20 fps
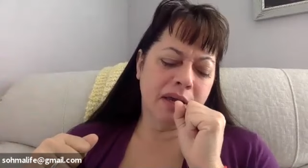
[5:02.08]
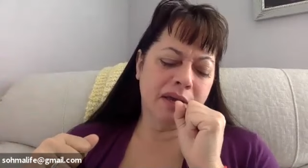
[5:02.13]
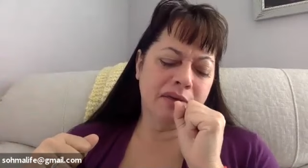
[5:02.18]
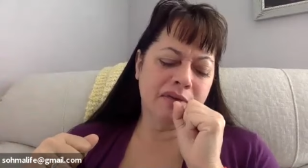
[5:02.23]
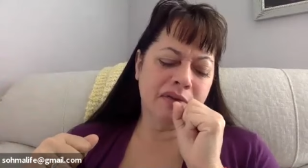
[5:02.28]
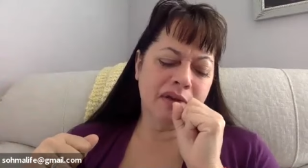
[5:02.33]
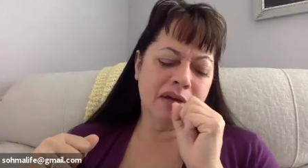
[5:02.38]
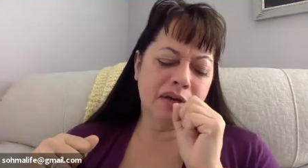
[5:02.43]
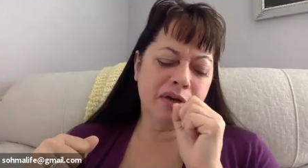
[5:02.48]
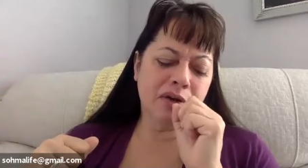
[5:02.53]
And
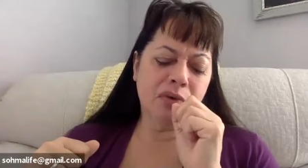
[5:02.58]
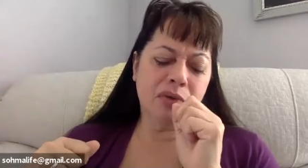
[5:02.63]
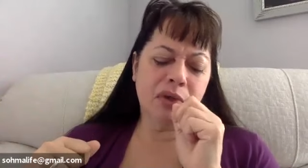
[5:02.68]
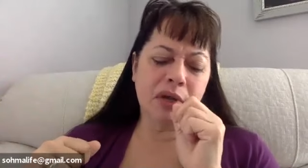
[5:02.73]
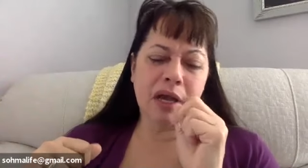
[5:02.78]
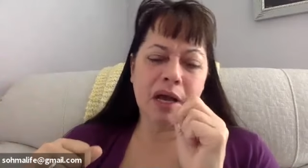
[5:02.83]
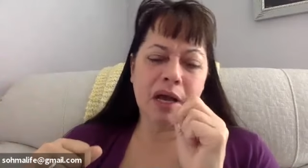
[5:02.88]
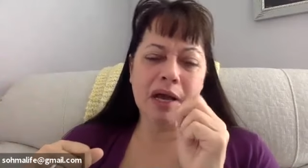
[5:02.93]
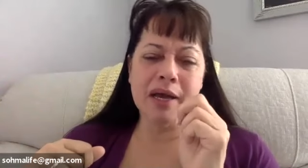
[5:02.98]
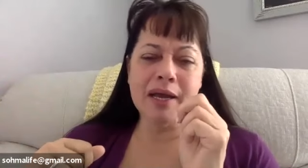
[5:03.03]
as I know
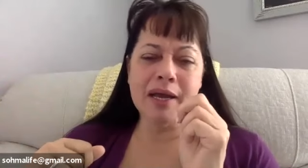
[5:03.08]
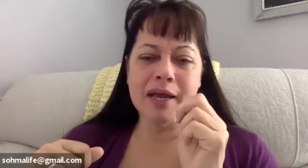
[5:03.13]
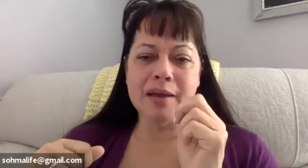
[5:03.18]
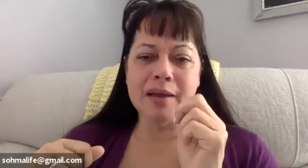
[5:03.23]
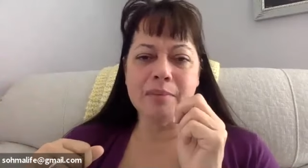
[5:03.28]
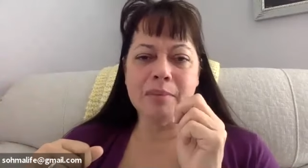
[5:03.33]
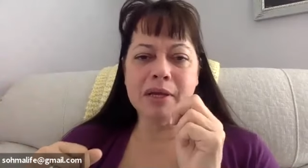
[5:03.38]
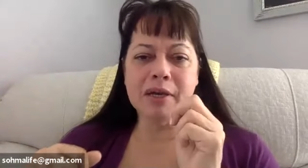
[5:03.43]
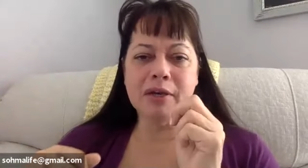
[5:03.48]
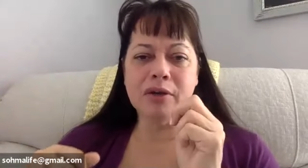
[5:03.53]
that I
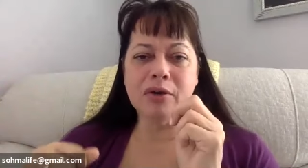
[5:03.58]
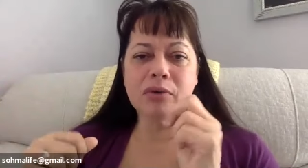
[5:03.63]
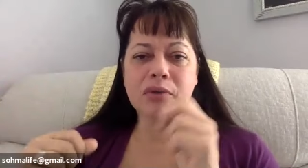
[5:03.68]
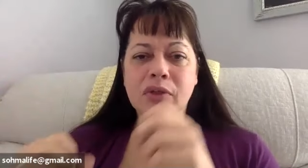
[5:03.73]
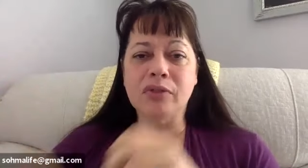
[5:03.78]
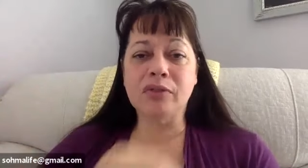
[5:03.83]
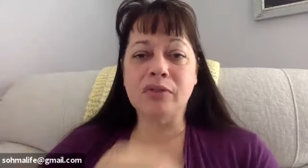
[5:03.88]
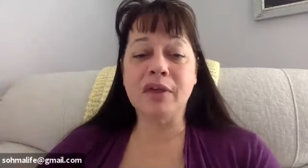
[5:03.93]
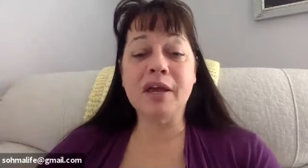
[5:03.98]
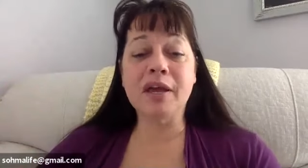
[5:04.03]
am, I know
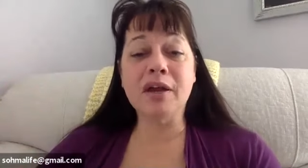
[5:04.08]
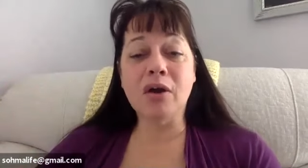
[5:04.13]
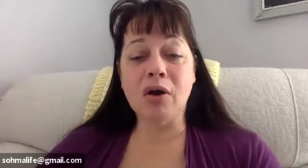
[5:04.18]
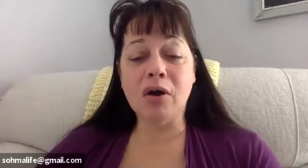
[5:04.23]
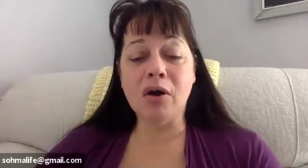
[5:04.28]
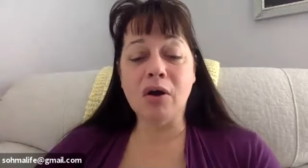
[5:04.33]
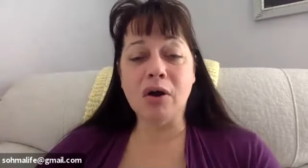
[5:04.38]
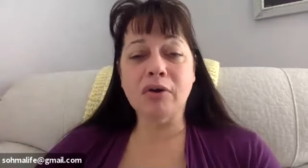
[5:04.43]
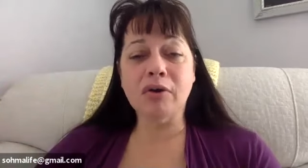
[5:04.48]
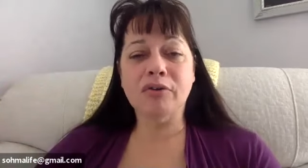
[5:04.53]
that they
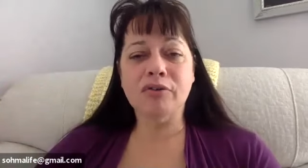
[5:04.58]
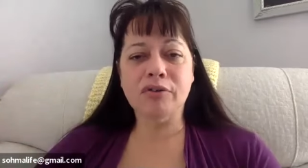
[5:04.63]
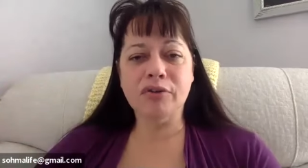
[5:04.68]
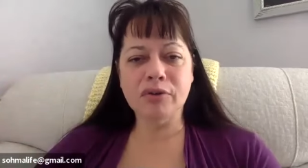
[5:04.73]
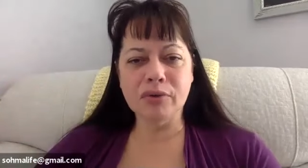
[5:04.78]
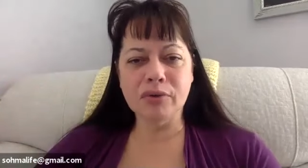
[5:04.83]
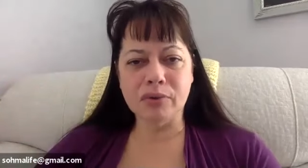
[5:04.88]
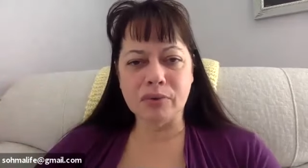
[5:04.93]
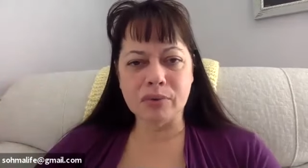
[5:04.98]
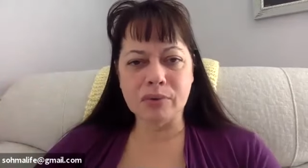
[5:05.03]
are
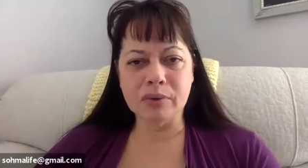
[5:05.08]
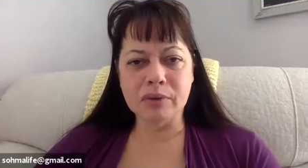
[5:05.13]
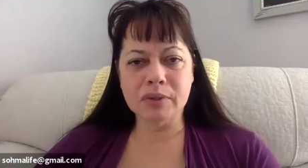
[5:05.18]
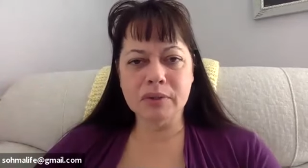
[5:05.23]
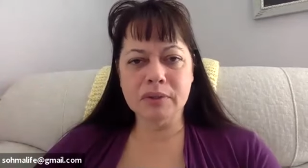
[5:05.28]
too.